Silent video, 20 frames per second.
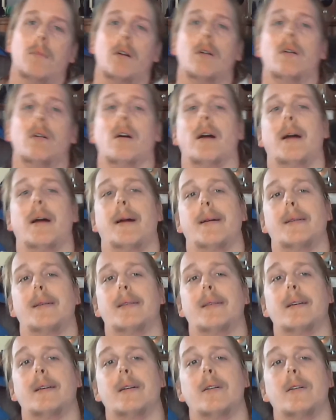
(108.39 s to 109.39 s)
Alright.
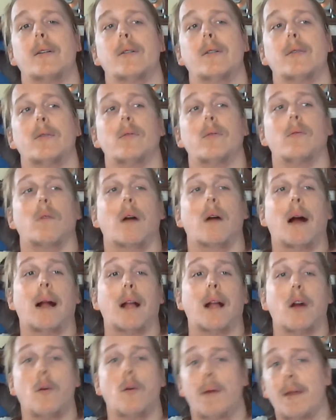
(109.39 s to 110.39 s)
So, I
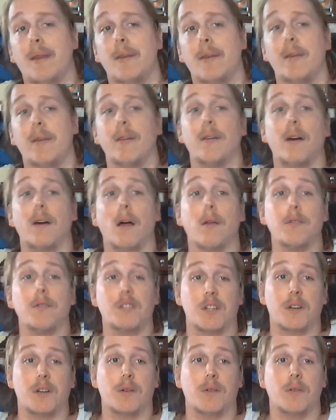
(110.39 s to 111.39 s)
go into Dollar
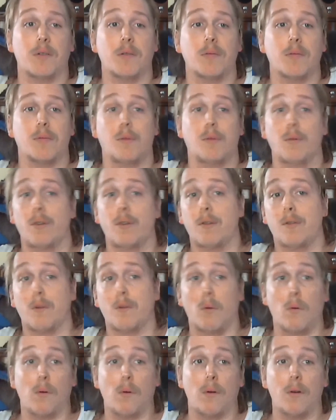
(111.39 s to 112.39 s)
General through the
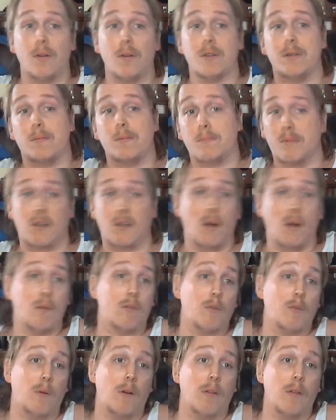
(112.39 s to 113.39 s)
doors. Go to
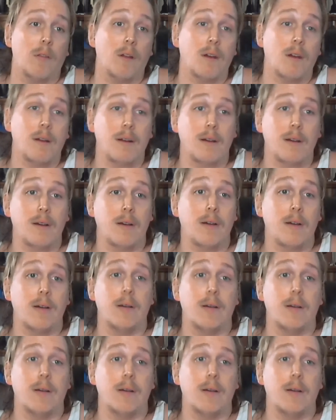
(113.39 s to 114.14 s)
where the